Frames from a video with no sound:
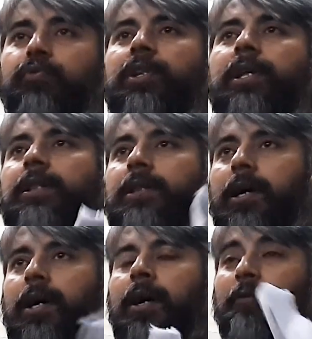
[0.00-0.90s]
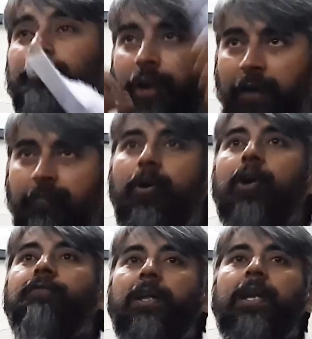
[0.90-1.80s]
within the framework
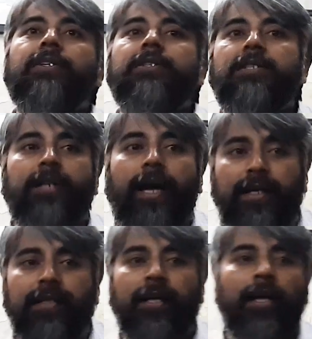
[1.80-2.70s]
of the nation states,